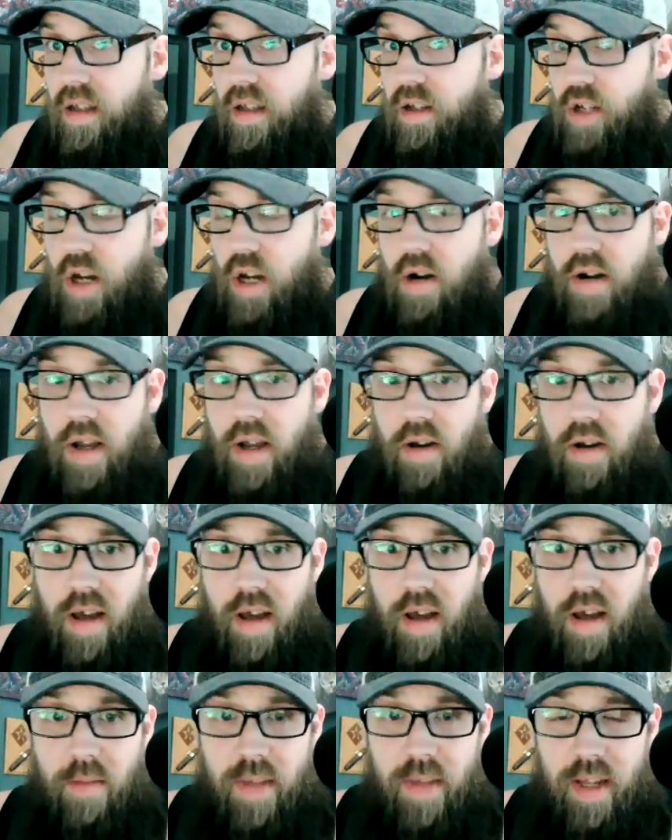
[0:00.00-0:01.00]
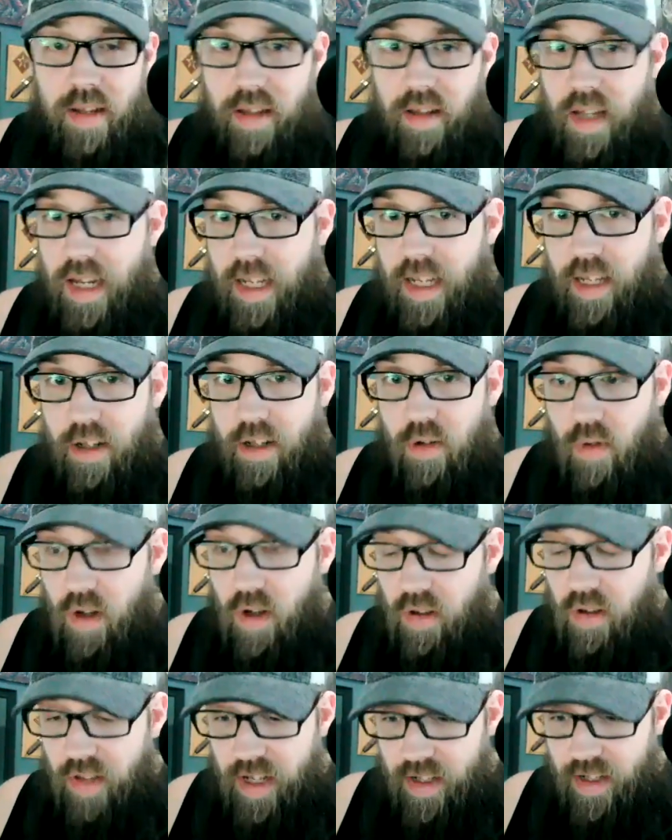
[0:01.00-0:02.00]
share it out, comment, like it, do
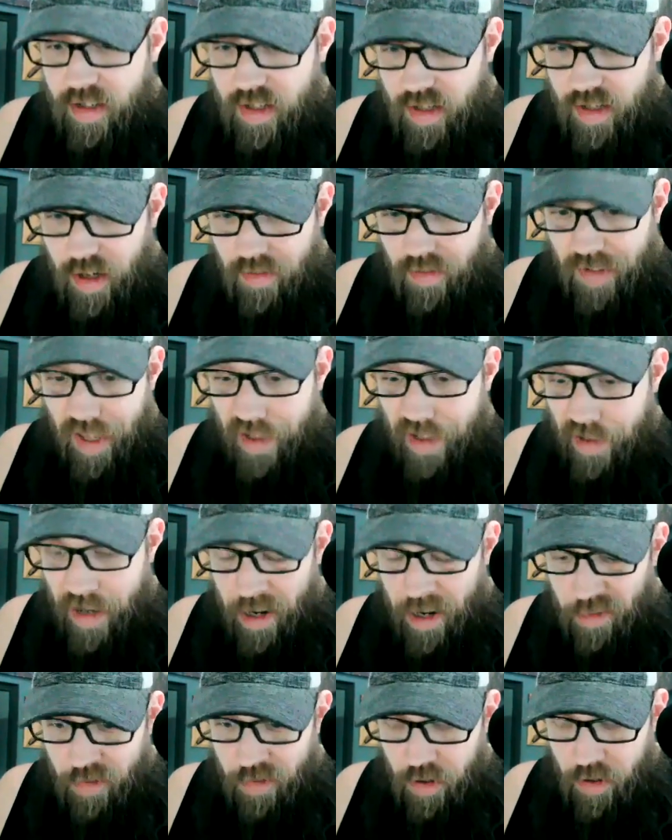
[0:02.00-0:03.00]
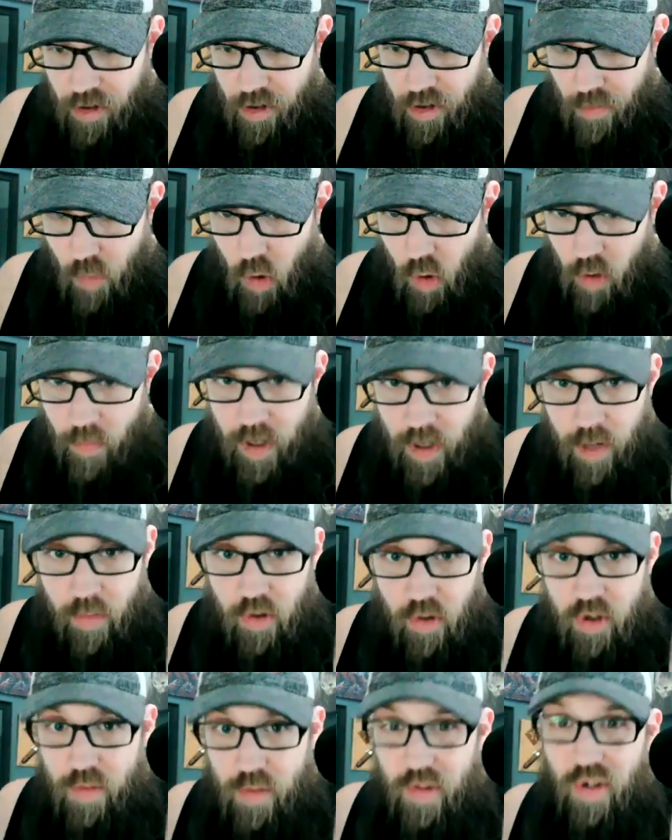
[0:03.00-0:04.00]
all that stuff. Get it out there to more
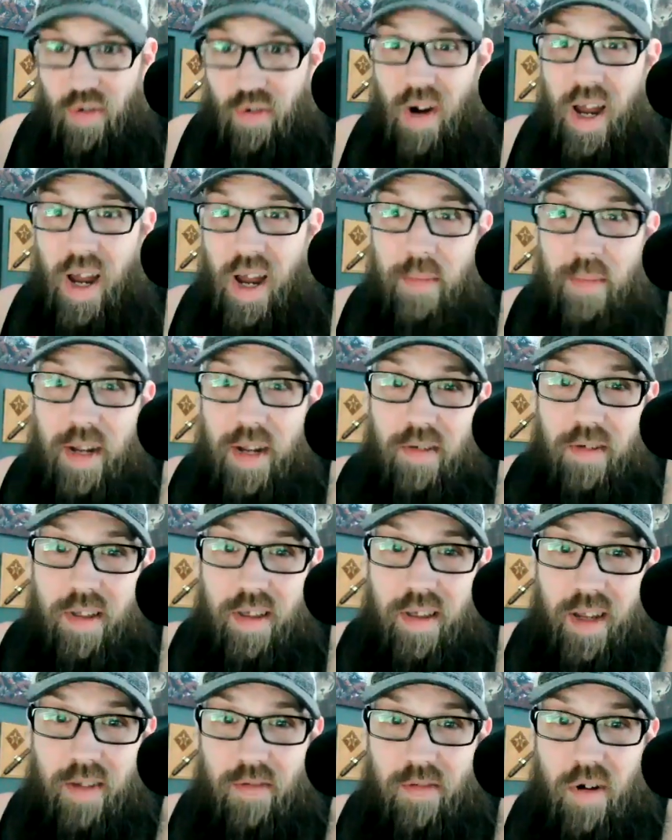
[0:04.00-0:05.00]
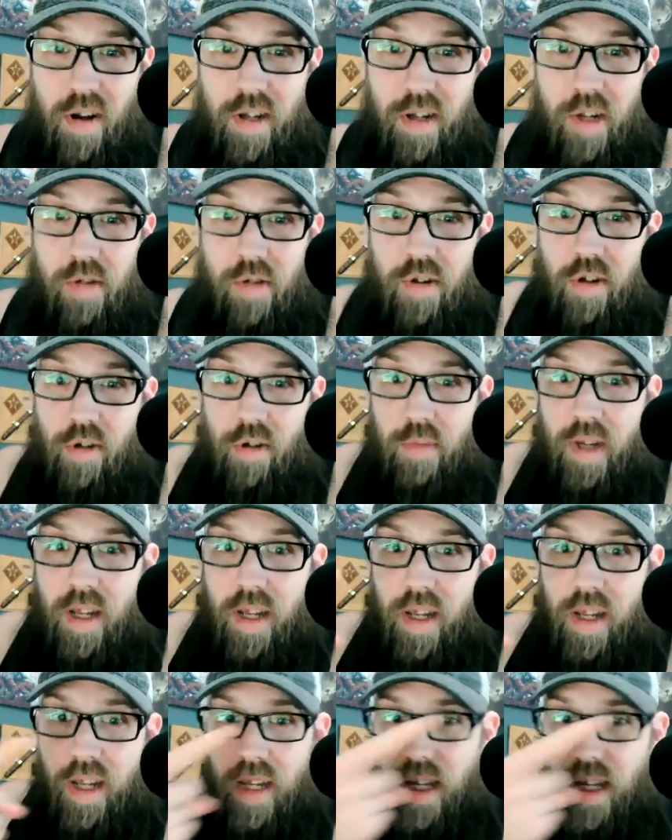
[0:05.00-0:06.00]
people. Subscribe to everything. If you're on YouTube,
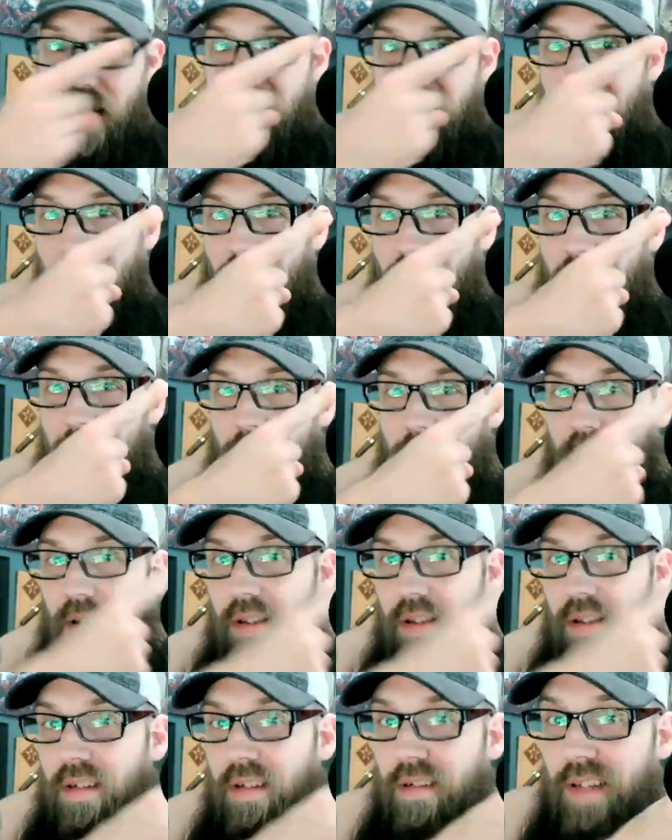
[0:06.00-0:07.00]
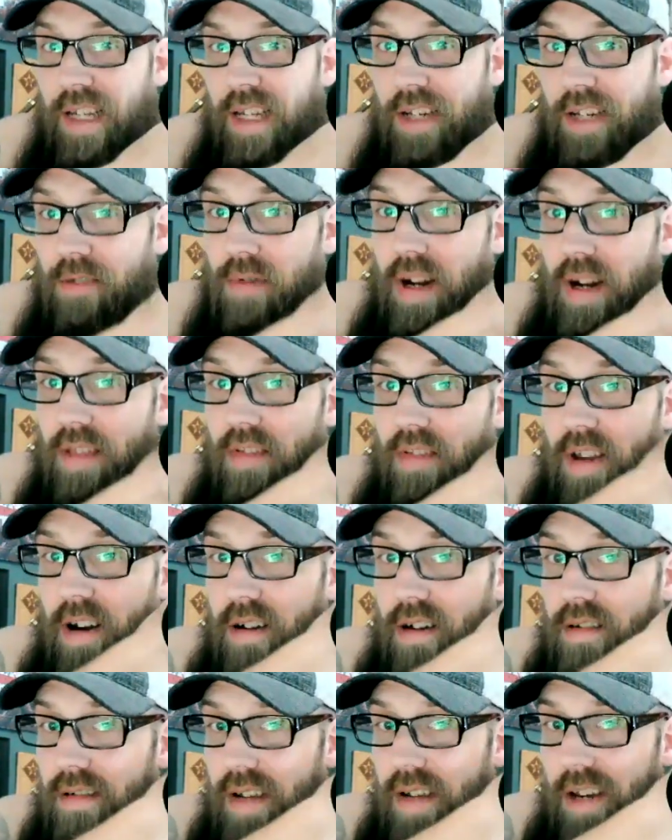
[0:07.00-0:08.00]
it's right up there, the little link right
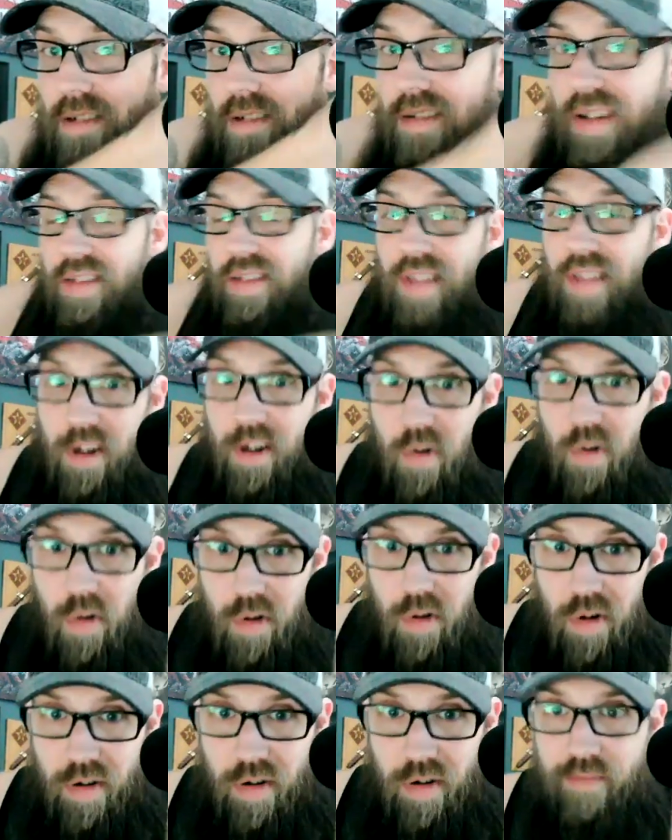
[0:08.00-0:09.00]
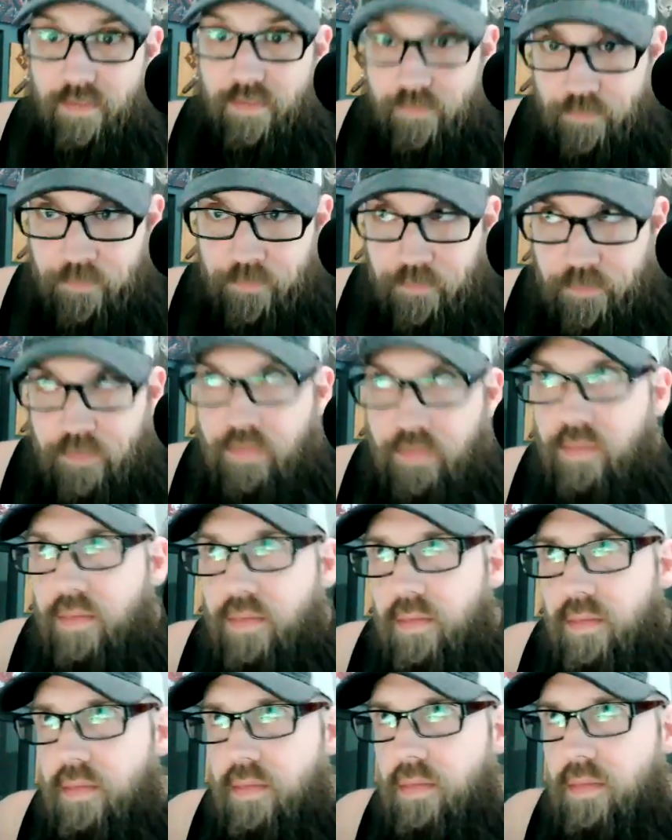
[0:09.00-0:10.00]
there, you know, in that corner. I'm
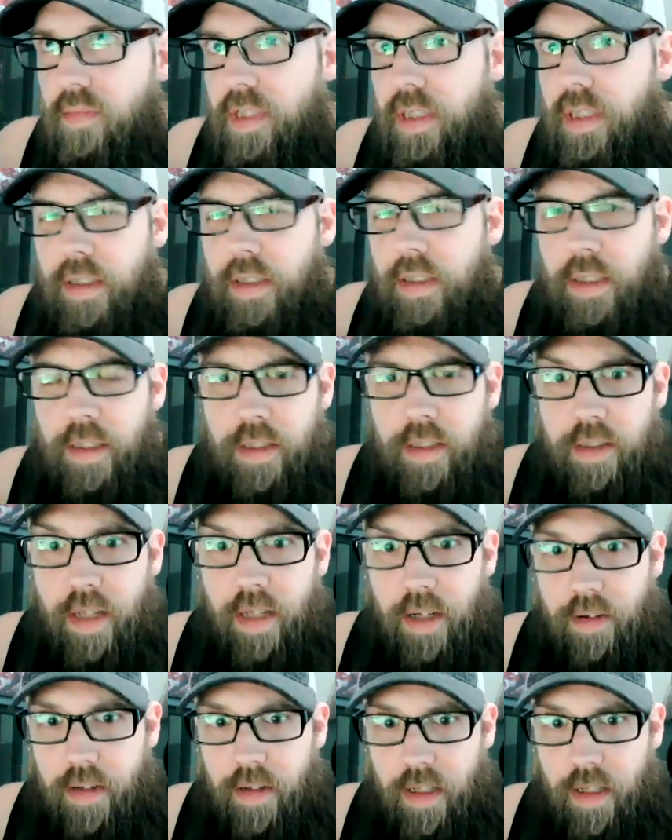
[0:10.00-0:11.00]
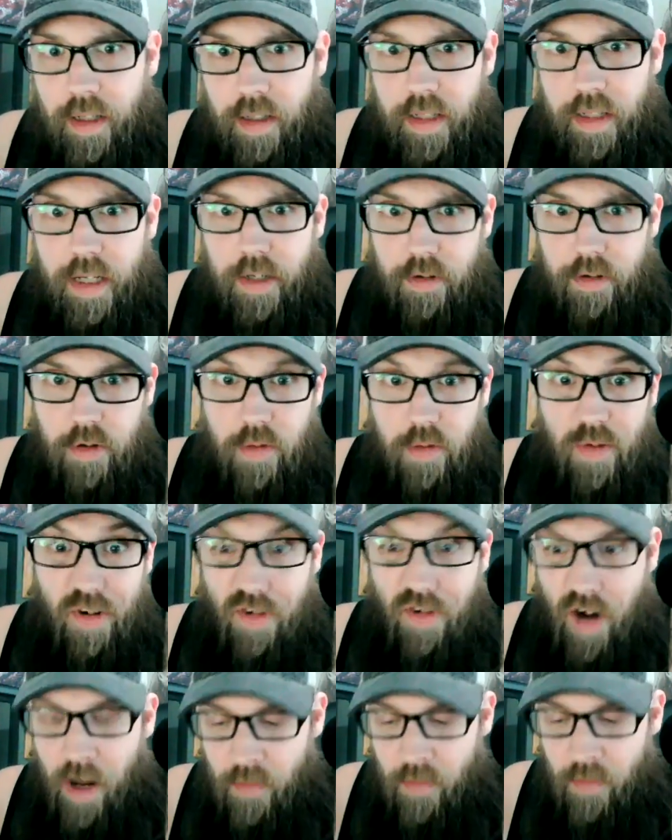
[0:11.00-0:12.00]
telling you to, you know, click on that. You'll
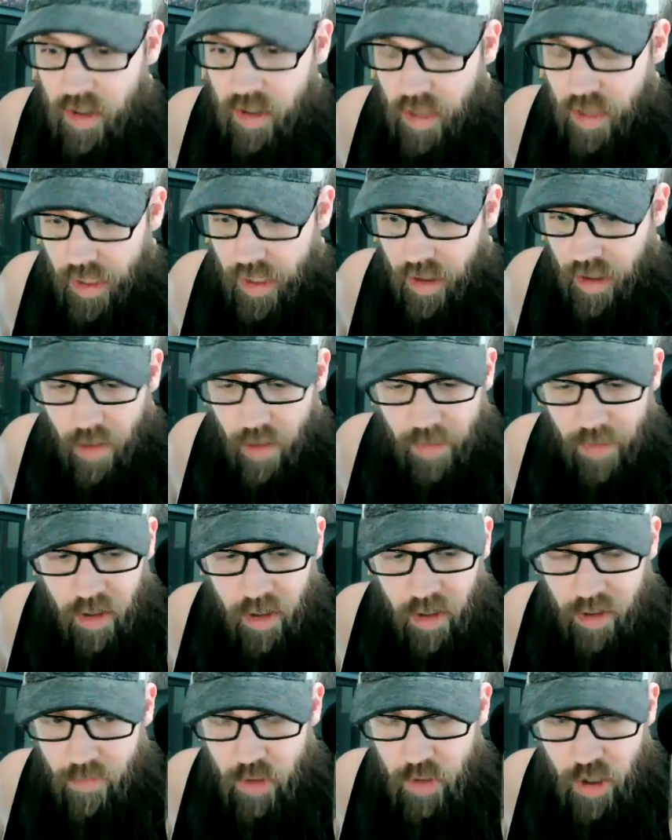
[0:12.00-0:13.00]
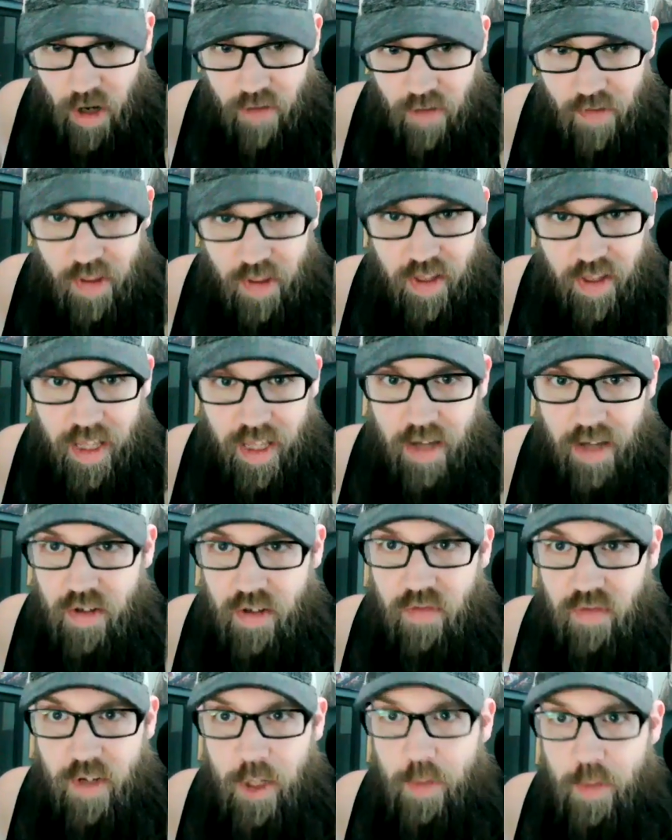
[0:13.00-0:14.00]
subscribe, but like, comment on them, share everything out,
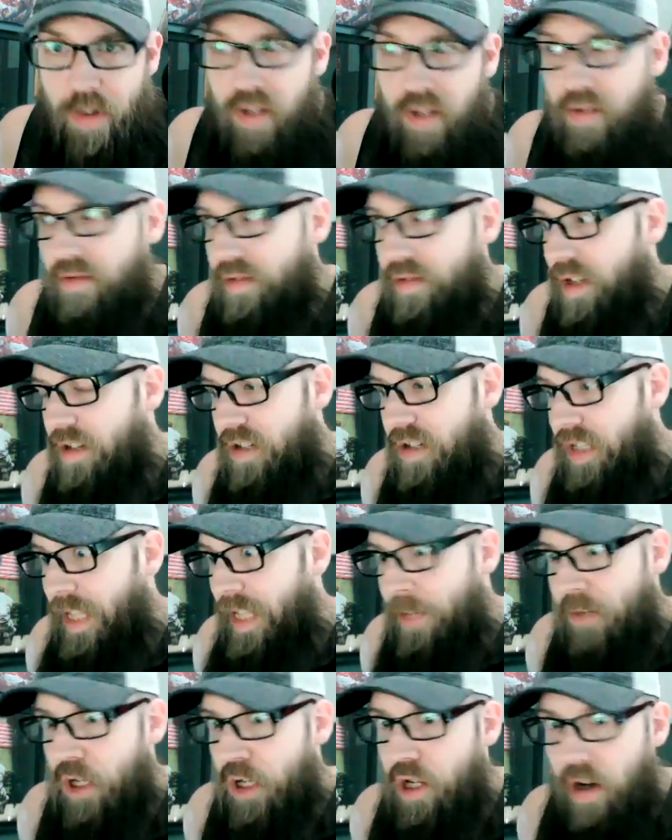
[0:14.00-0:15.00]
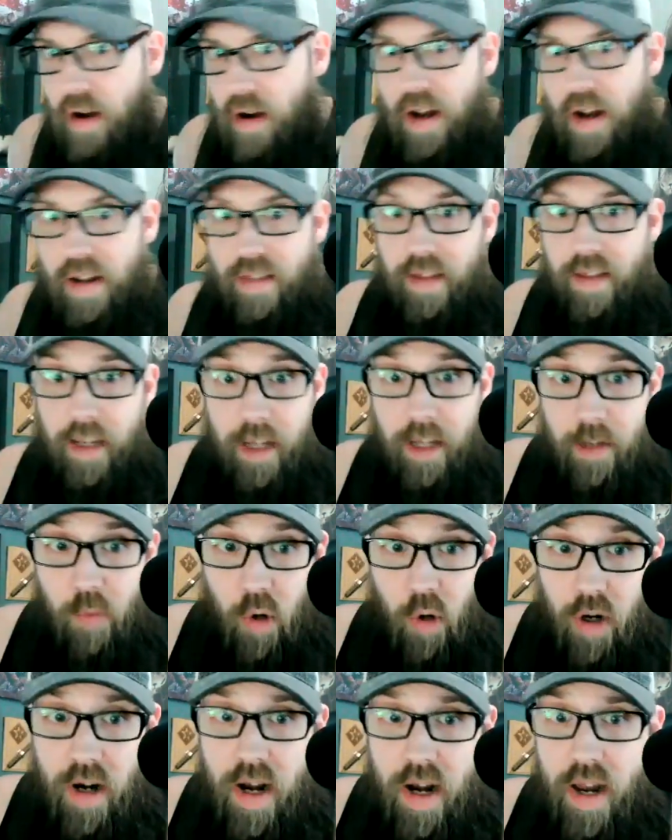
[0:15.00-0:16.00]
because Facebook doesn't let me share anything
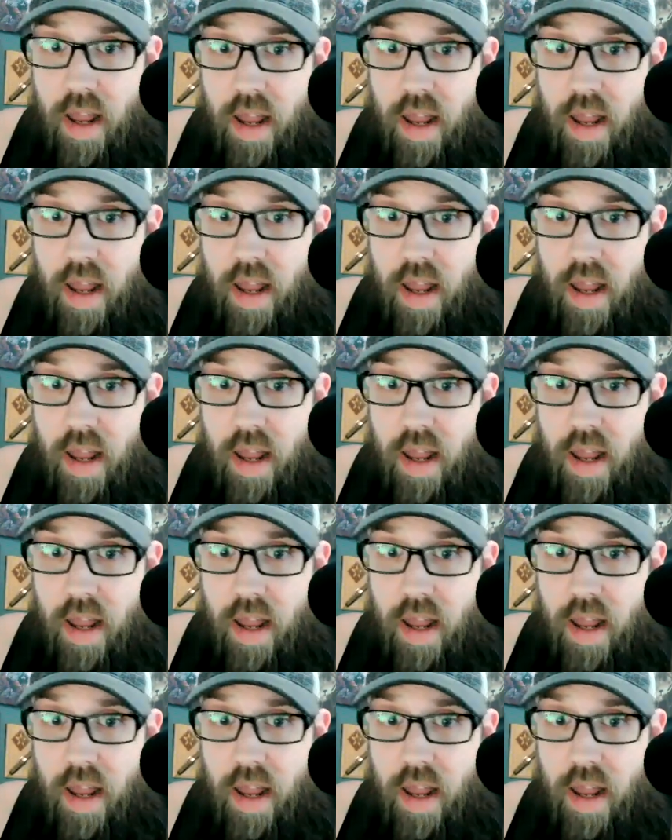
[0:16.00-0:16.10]
anymore.